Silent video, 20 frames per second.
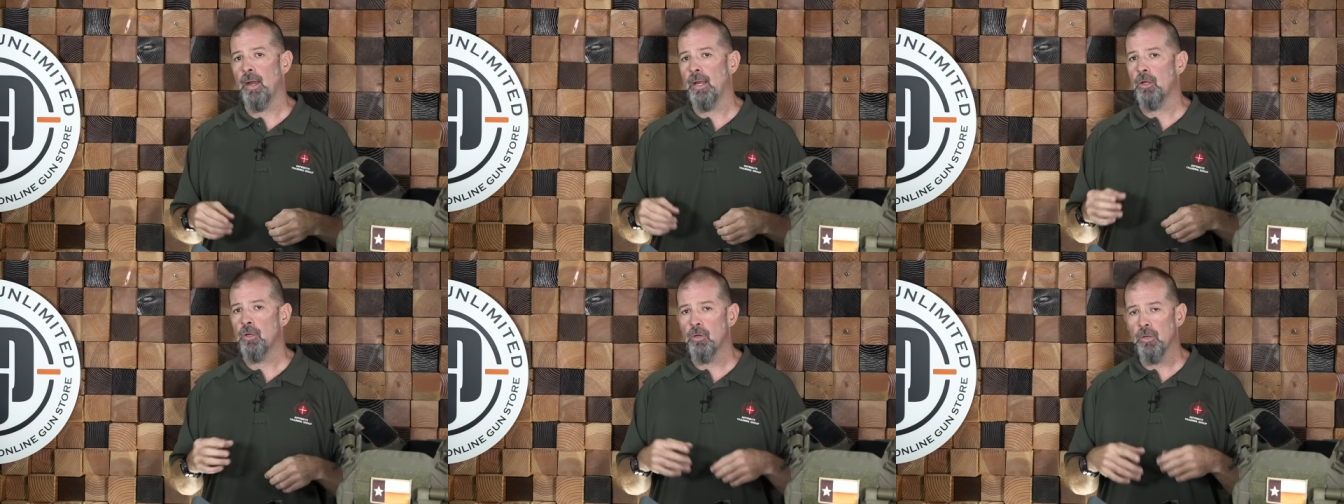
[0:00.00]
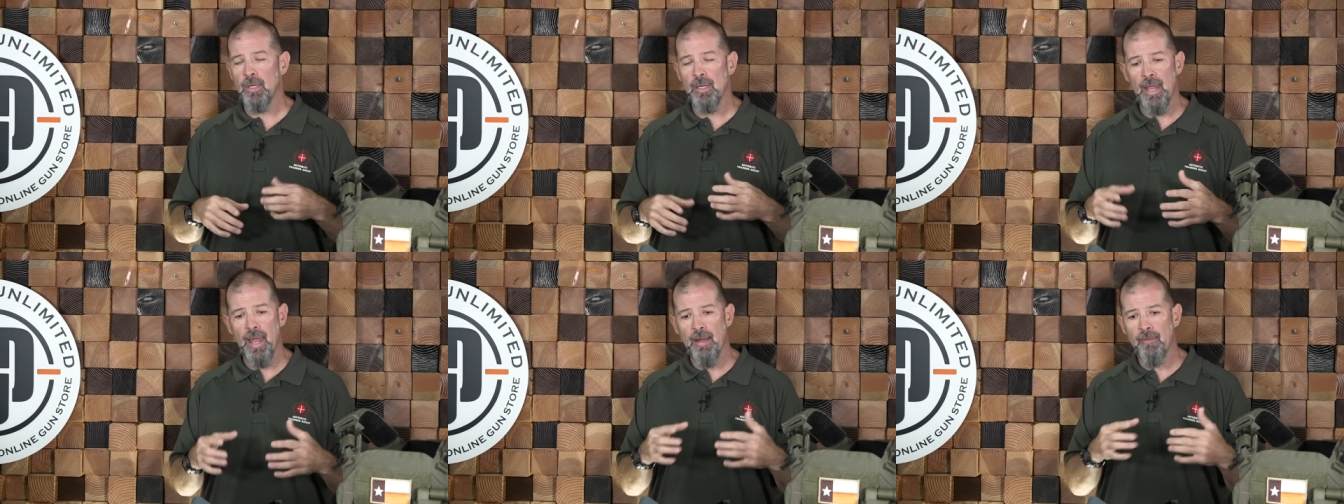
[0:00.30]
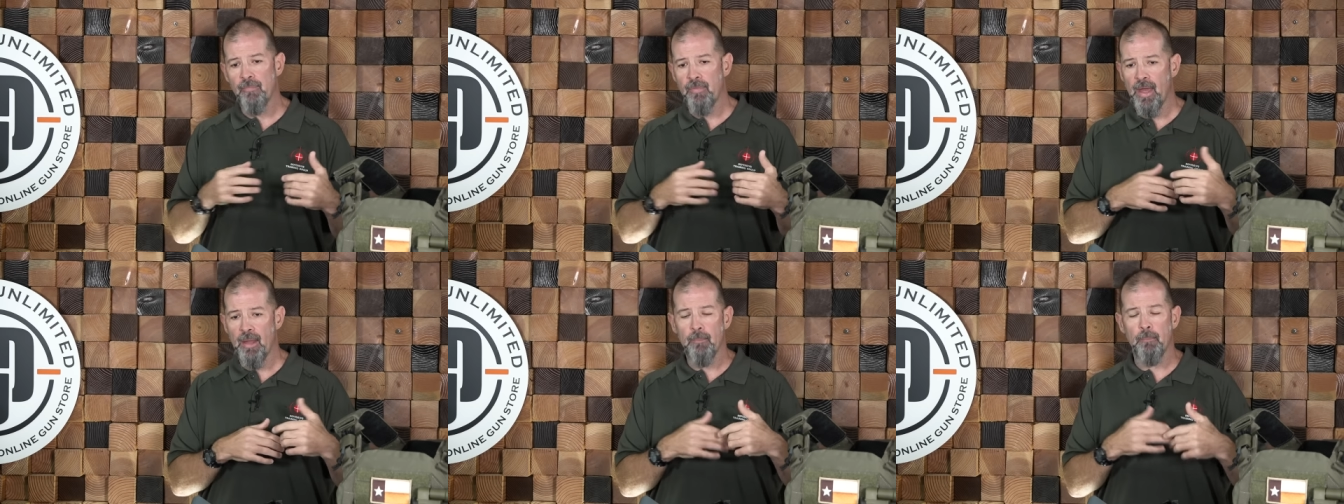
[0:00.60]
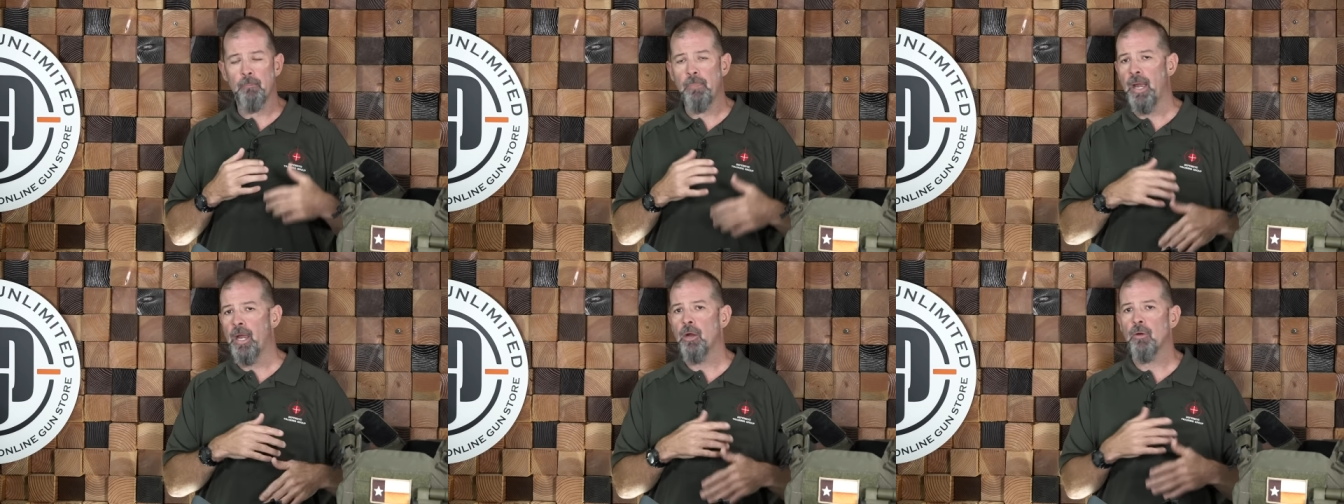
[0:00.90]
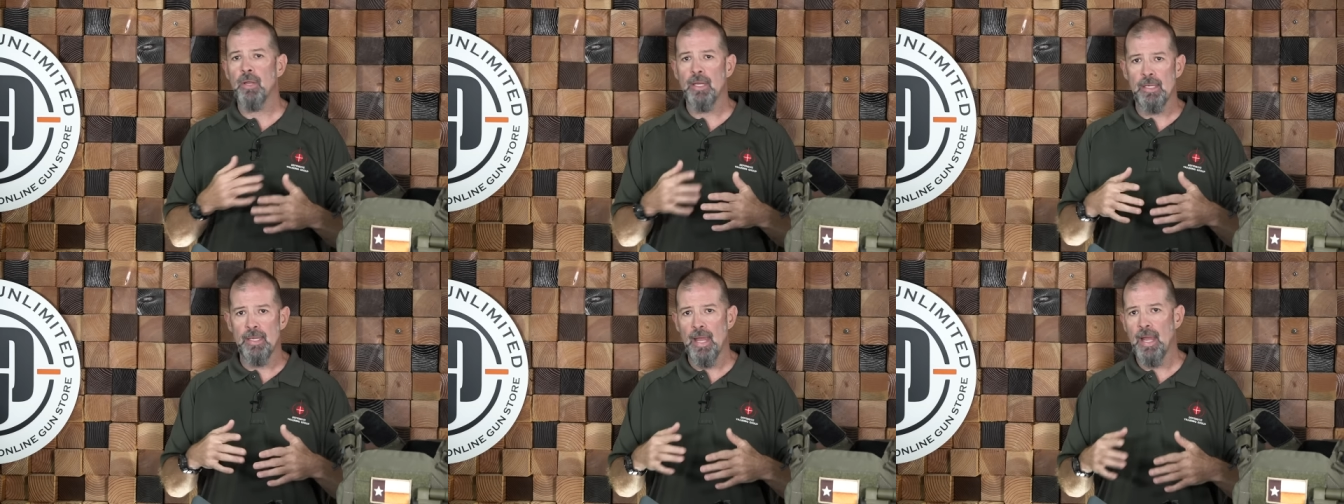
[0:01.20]
I couldn't have that
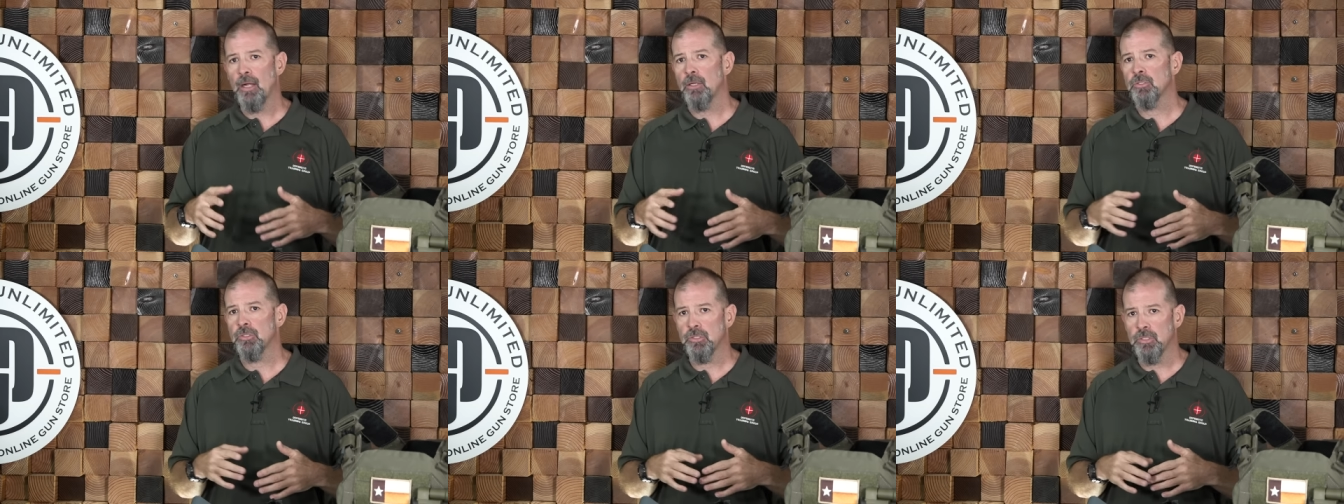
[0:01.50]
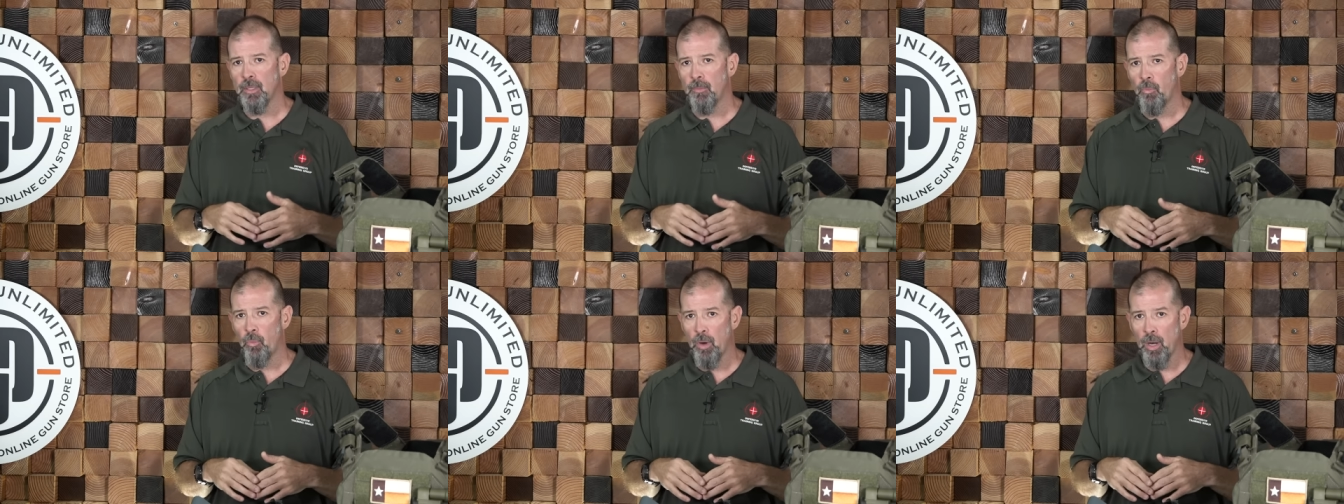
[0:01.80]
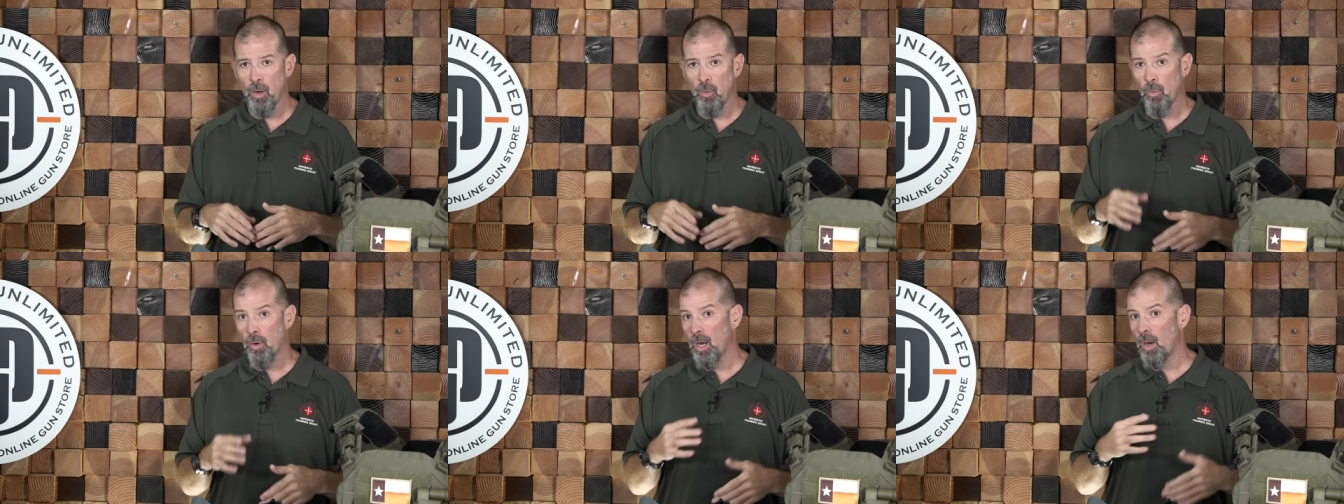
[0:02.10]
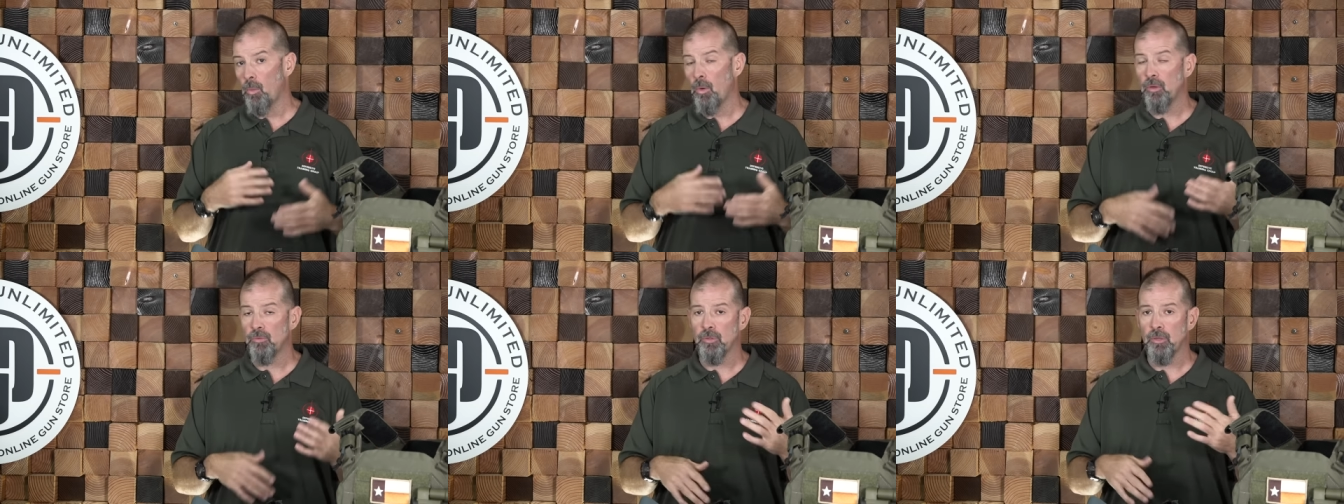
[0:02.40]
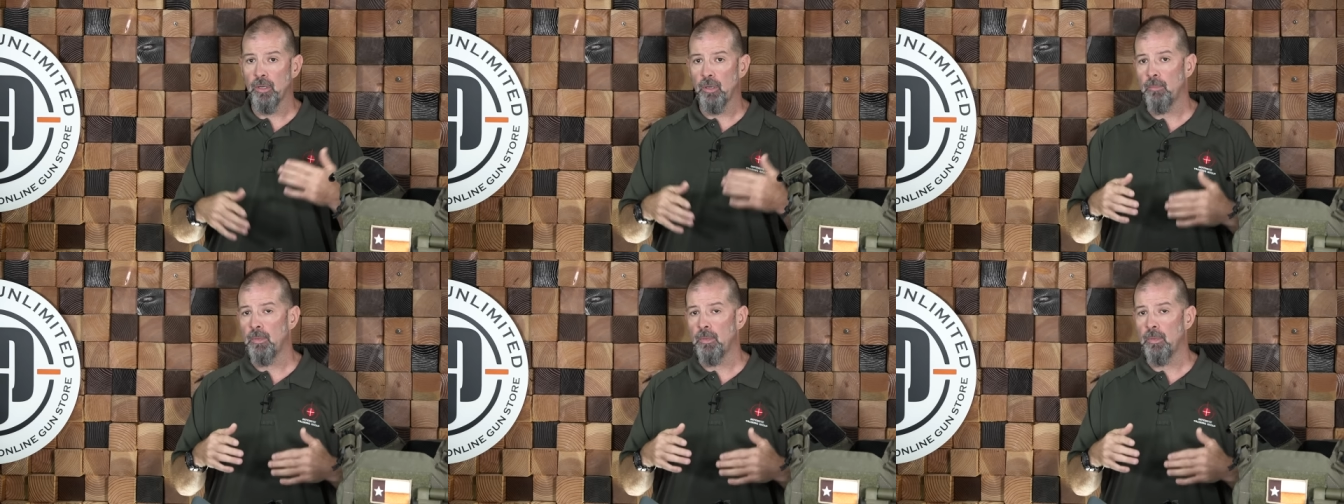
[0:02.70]
buried down somewhere where I wasn't going